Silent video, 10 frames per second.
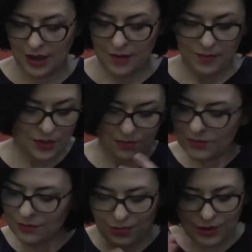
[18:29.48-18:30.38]
So
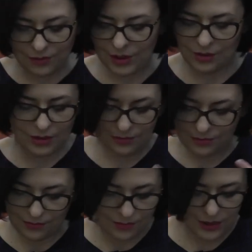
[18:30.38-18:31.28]
we, we, the,
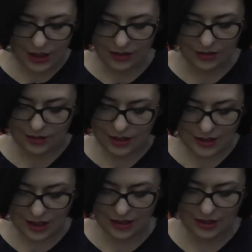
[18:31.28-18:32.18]
we can
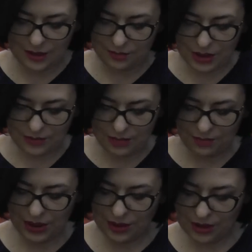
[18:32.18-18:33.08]
discuss it, and, but I
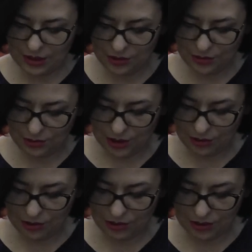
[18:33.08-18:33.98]
believe that you are
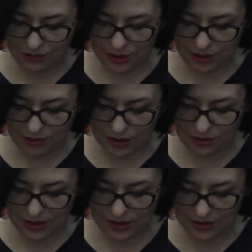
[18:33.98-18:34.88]
all aware about
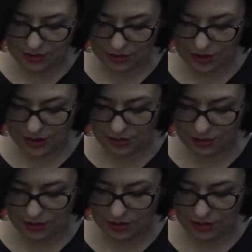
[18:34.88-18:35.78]
this, not
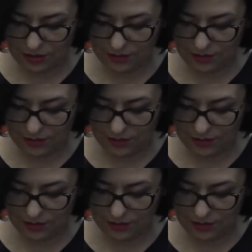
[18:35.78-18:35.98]
uh,